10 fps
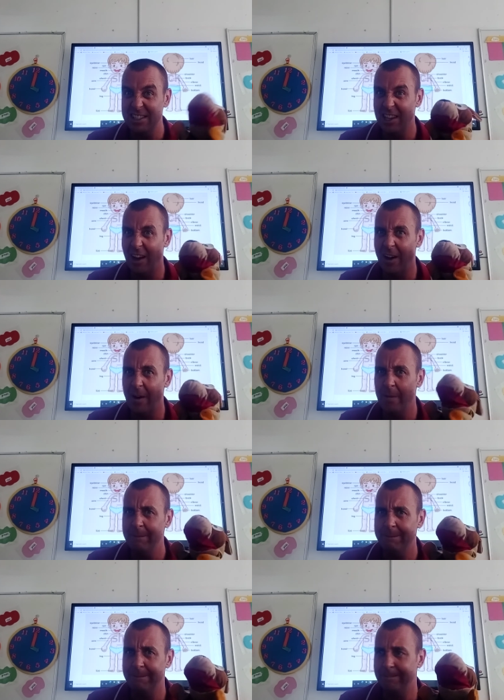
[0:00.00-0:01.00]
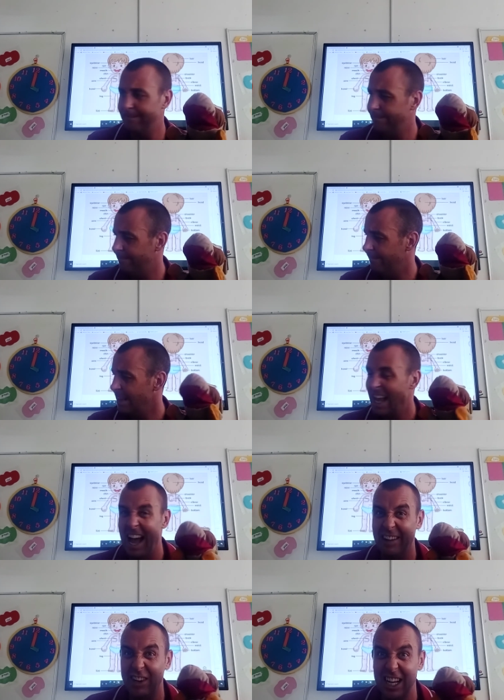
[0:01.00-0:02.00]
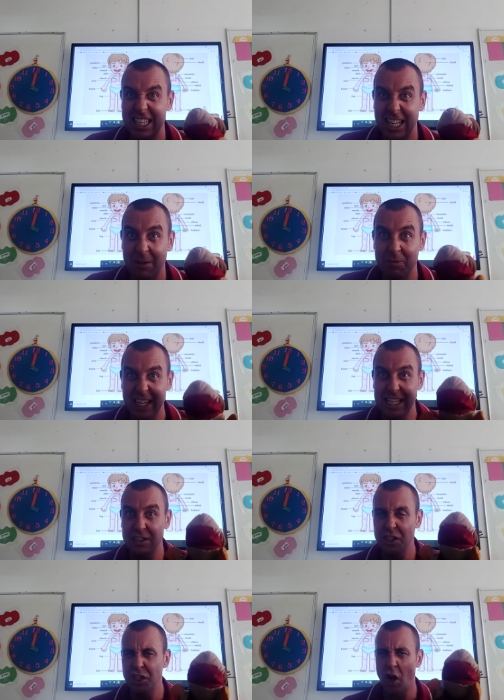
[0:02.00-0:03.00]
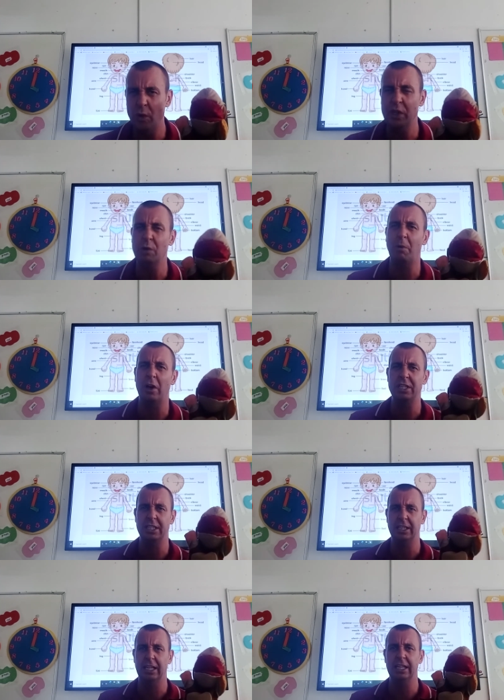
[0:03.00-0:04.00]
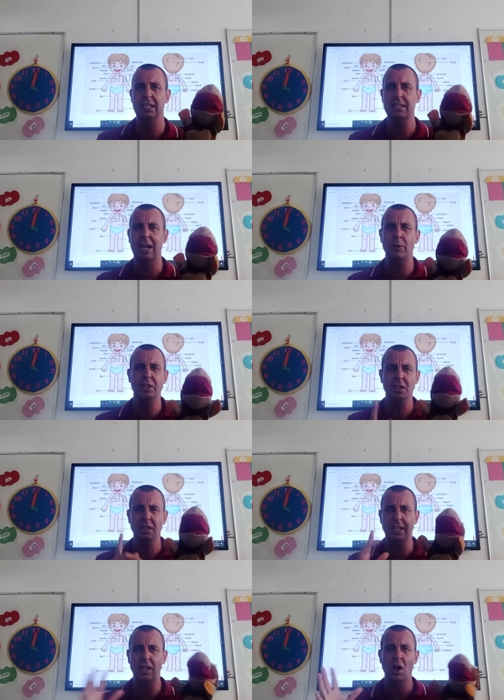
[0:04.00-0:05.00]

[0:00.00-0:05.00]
So, hmm, I've got some things to show you, boys and girls, and I want you to think